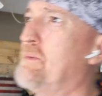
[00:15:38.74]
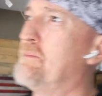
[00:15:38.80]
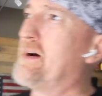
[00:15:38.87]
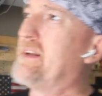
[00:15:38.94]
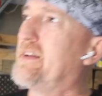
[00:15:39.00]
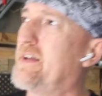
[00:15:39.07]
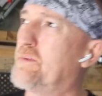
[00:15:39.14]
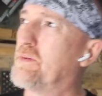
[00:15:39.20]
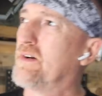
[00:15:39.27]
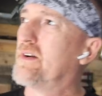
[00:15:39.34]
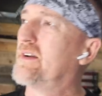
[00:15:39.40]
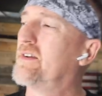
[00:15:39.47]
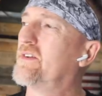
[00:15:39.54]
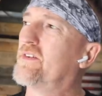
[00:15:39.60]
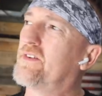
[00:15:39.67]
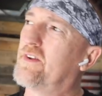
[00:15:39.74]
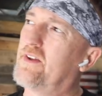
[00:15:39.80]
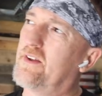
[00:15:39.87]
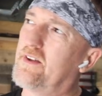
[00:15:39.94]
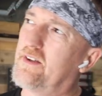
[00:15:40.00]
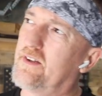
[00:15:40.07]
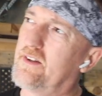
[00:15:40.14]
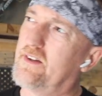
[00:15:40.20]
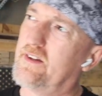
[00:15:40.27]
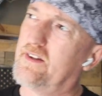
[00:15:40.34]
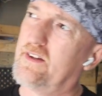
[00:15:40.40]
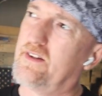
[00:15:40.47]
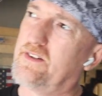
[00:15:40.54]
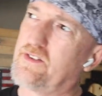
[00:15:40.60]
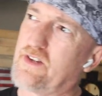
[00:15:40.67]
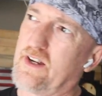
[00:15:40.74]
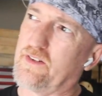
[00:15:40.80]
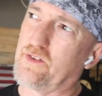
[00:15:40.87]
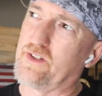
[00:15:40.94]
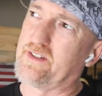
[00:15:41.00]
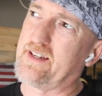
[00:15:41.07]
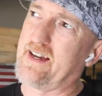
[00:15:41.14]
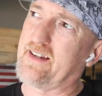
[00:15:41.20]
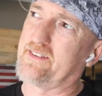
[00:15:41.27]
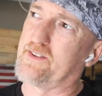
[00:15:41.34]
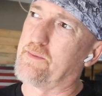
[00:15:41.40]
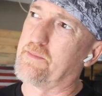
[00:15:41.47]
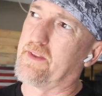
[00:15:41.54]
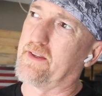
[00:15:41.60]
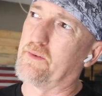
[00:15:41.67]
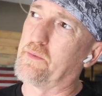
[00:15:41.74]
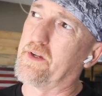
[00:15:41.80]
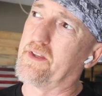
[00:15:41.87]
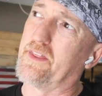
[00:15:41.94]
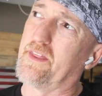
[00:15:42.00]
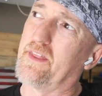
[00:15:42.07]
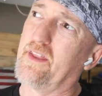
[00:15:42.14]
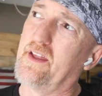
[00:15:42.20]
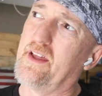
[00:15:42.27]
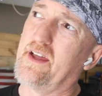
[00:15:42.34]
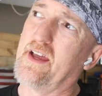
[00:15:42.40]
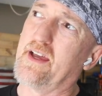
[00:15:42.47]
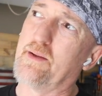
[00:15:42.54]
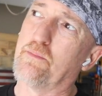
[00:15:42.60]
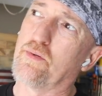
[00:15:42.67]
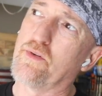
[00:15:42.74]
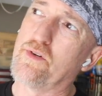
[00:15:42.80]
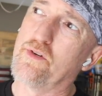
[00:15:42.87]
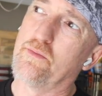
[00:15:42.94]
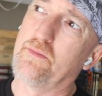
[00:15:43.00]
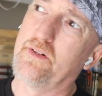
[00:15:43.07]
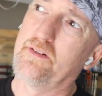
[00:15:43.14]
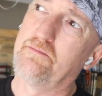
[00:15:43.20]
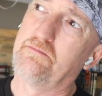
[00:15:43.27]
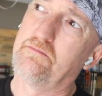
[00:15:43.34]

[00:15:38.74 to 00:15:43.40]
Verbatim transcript: My neighbor is trying to attack something with a broom.